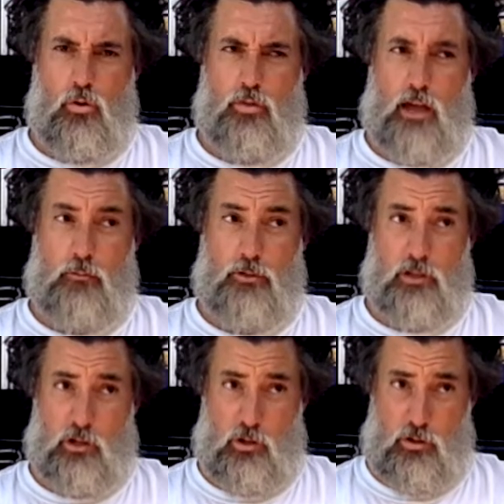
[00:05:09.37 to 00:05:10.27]
that was the
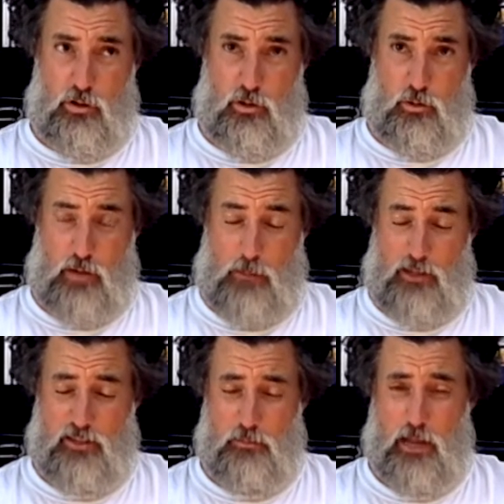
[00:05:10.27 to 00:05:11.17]
good news. How about
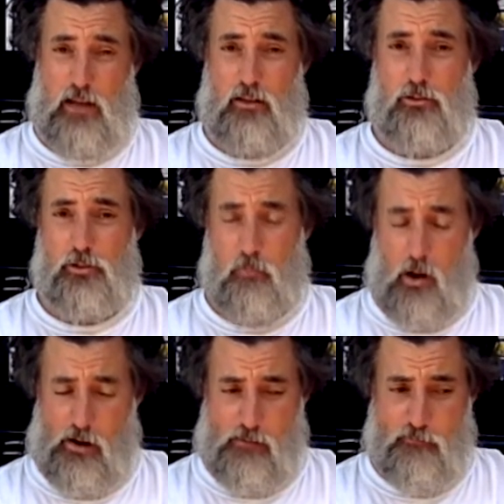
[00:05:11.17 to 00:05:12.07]
some bad news? All
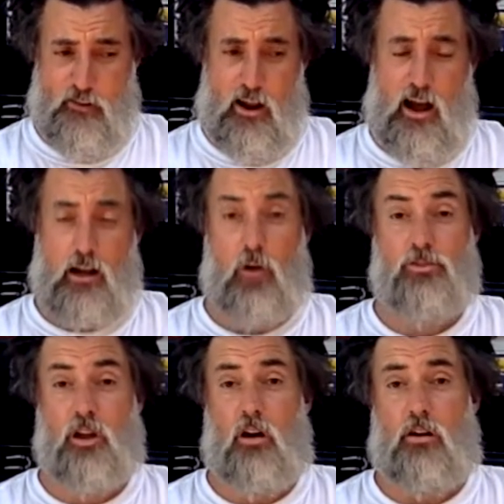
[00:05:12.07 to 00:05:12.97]
right. Coast
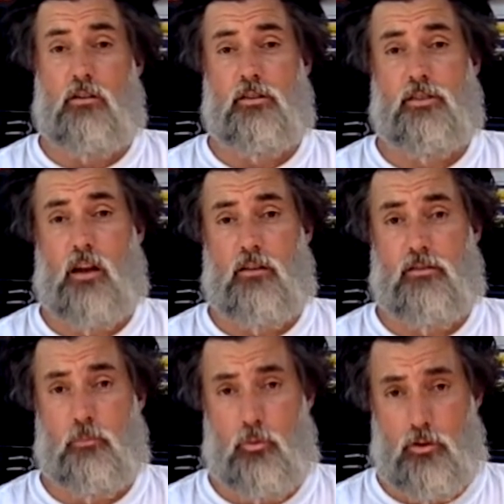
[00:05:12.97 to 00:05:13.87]
Guard decided to
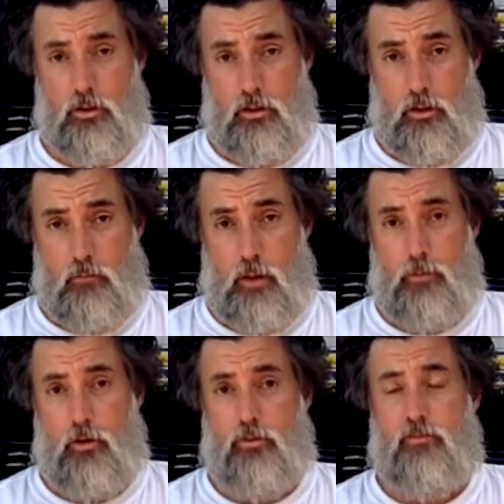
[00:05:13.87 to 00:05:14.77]
board my
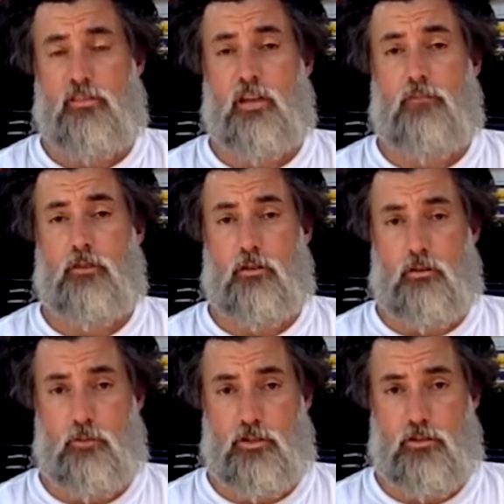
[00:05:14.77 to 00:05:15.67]
boat this afternoon,
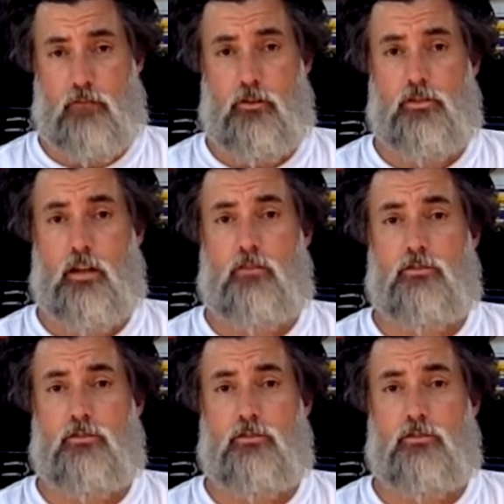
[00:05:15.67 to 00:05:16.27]
which is every sailor's